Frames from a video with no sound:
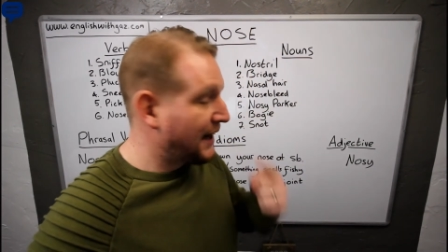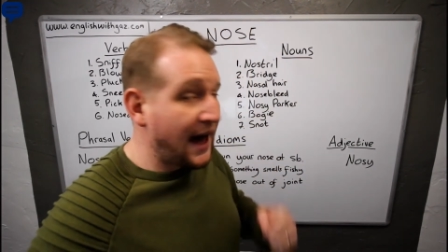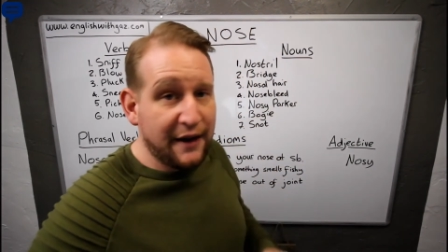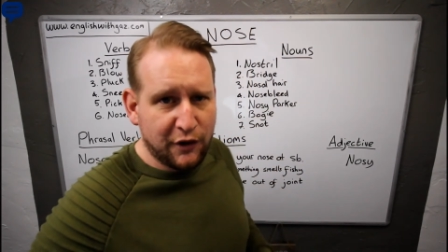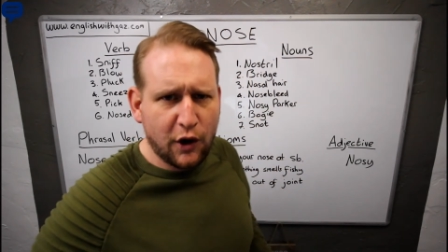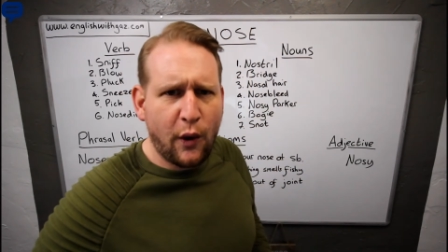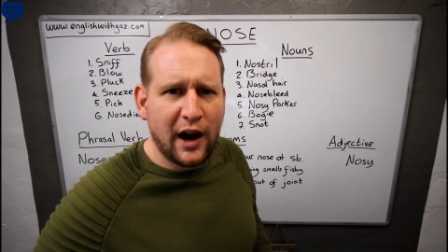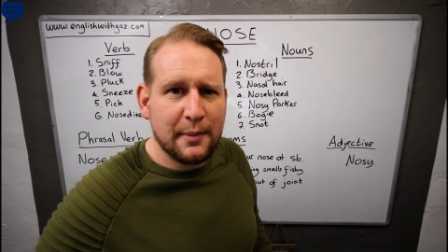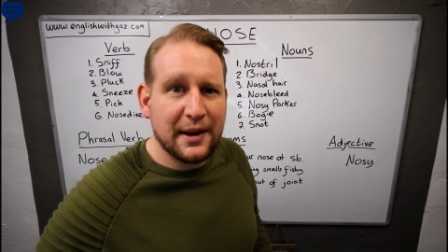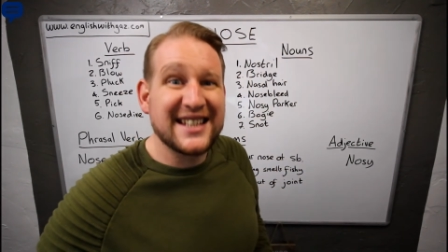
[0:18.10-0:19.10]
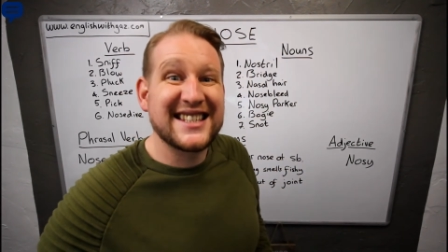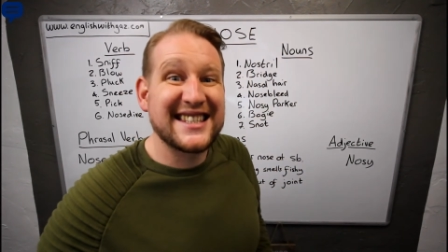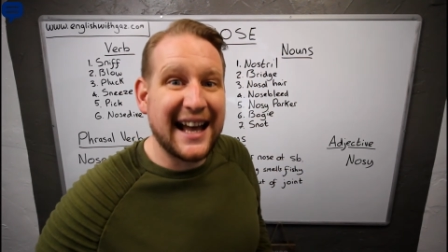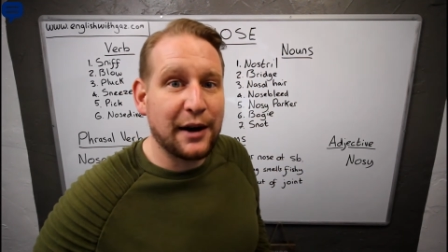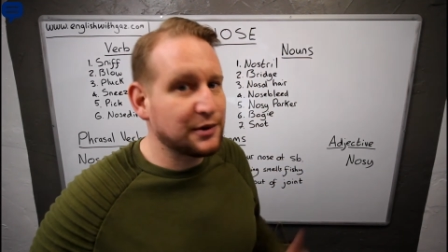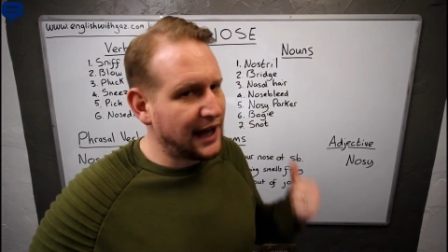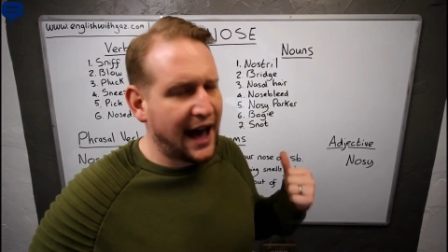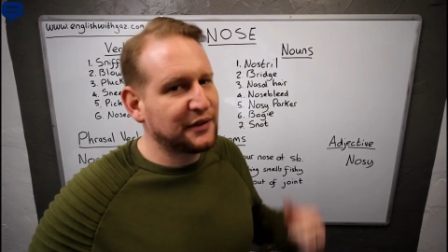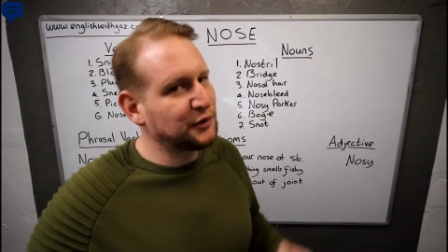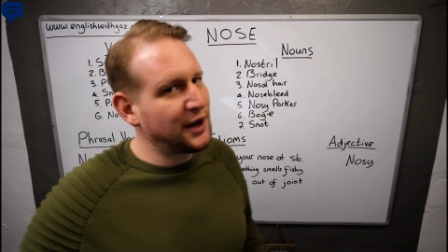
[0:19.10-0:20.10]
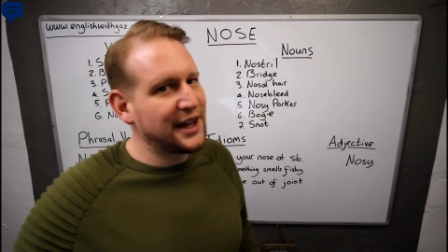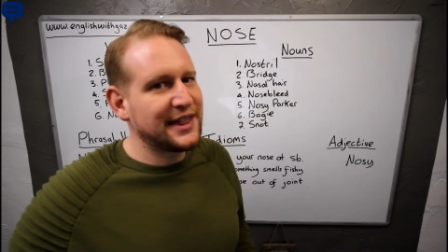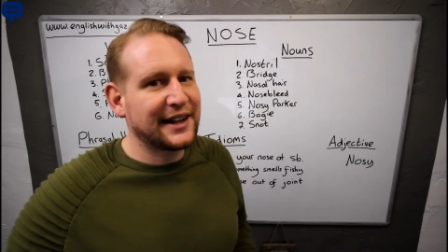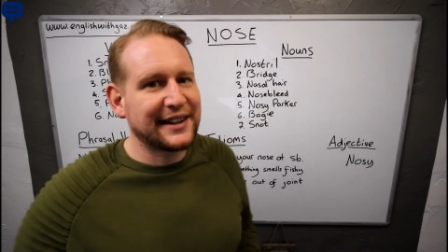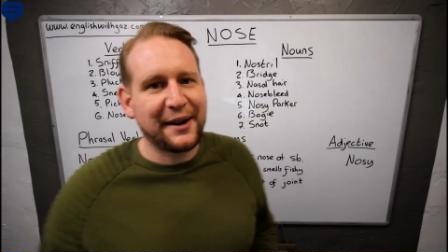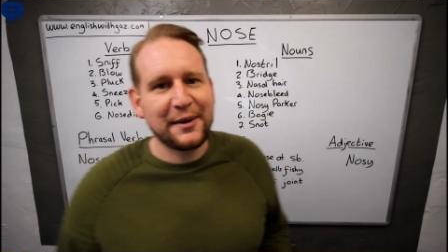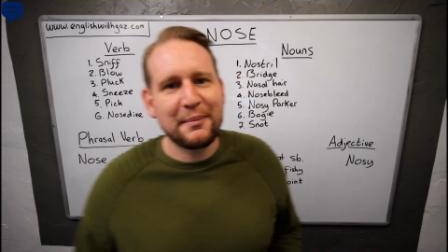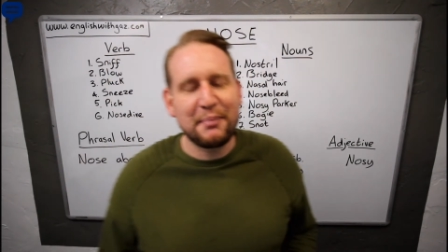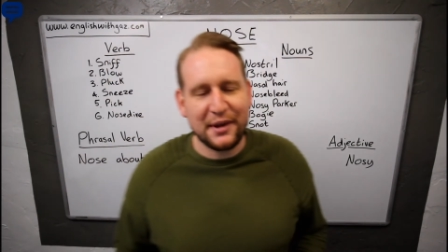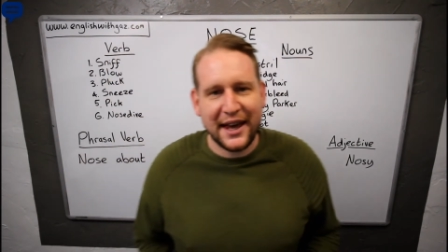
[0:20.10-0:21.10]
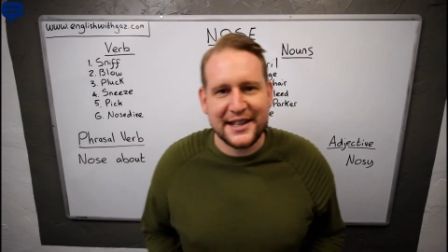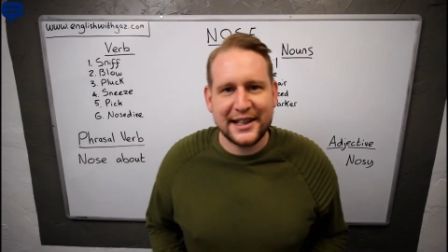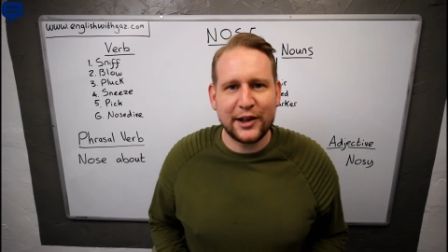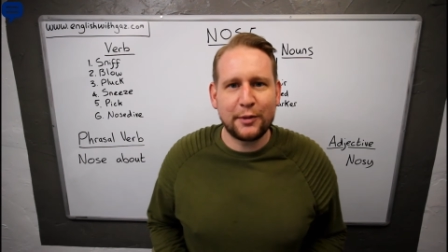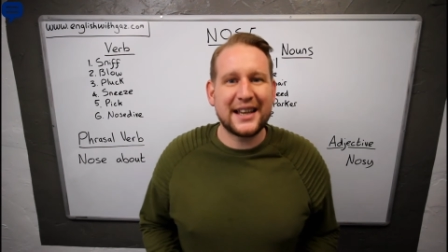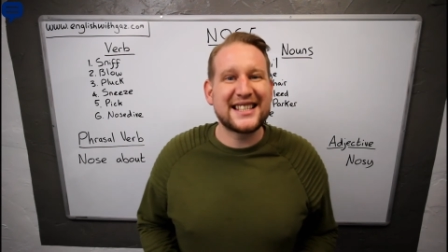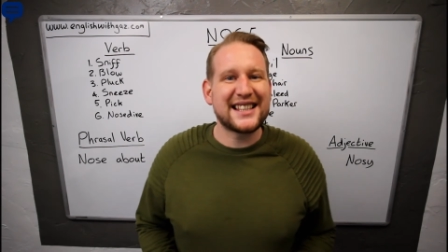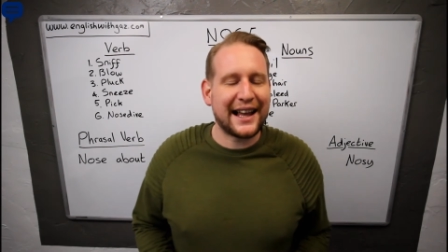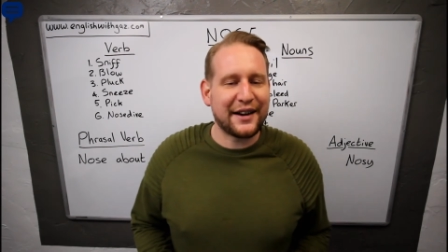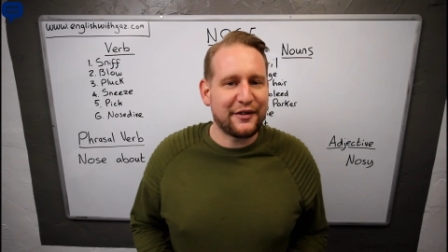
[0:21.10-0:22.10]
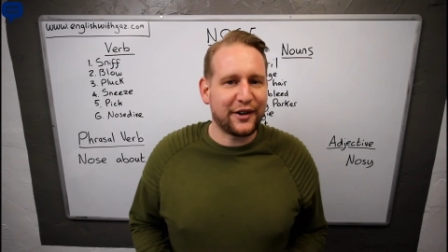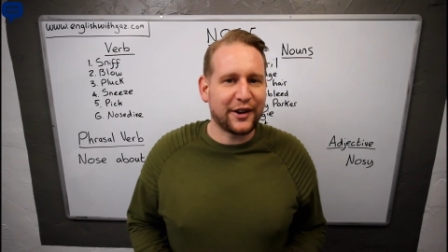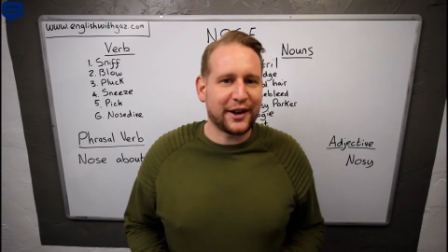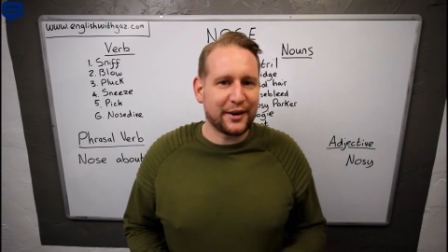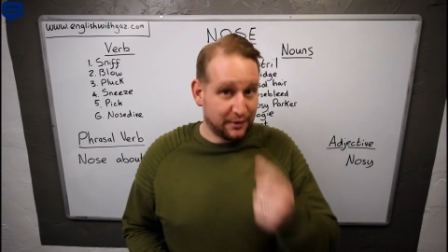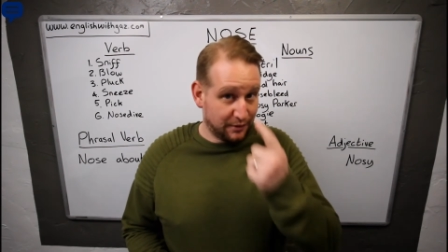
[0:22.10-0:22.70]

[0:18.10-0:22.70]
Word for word: I've got quite a big snout. I haven't written that down but there's a little bit of slang for you.